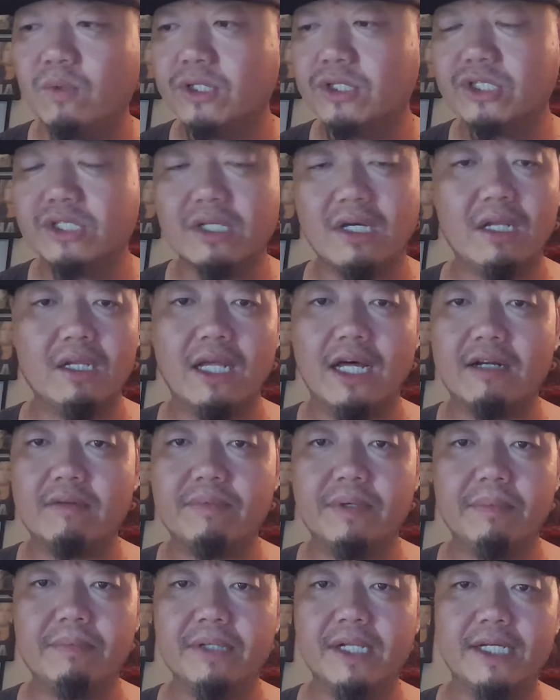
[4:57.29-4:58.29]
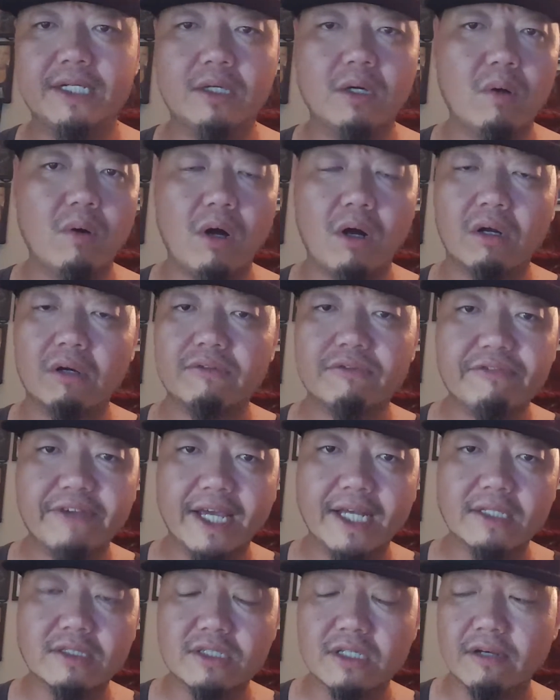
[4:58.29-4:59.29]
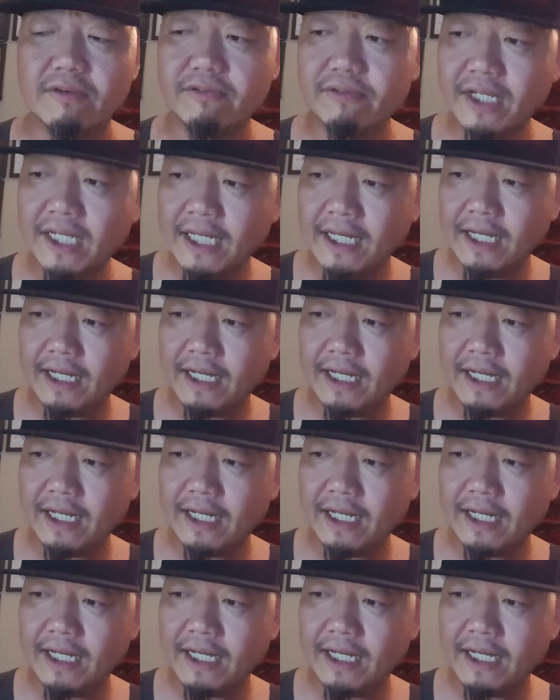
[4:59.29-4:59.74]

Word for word: which a lot of people I know aren't fans of.